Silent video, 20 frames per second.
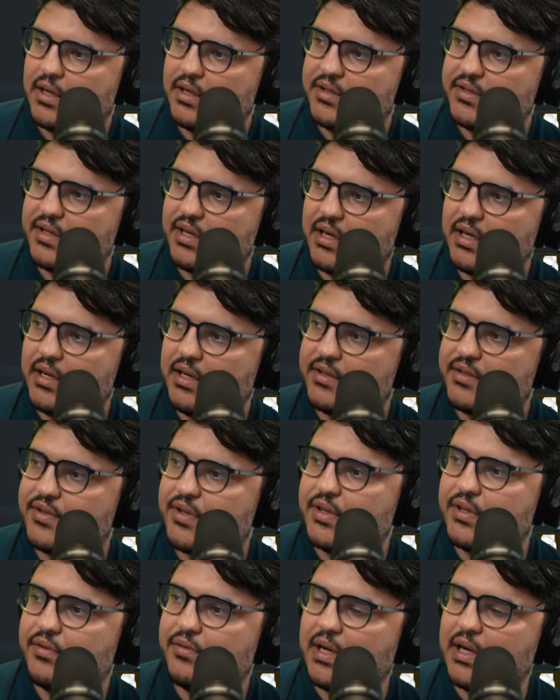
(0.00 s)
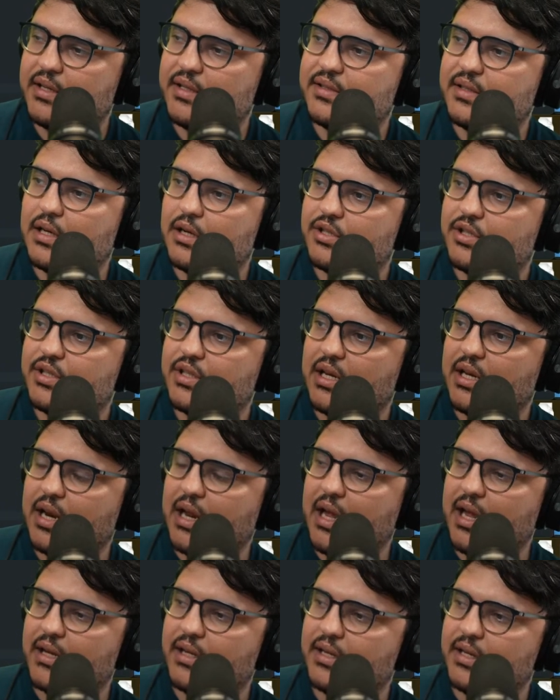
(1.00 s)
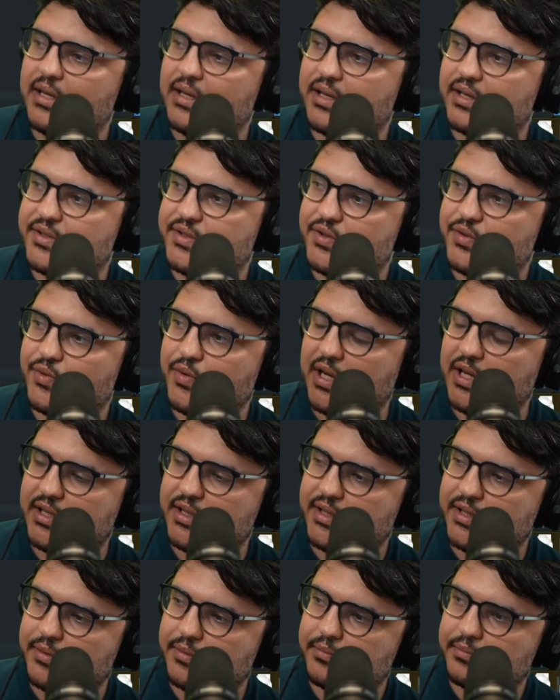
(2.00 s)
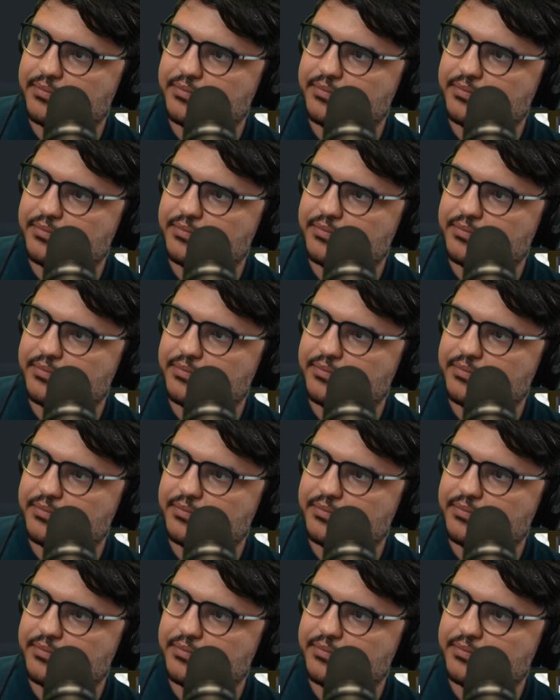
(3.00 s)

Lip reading: Starting index 21 is larger than end index 20.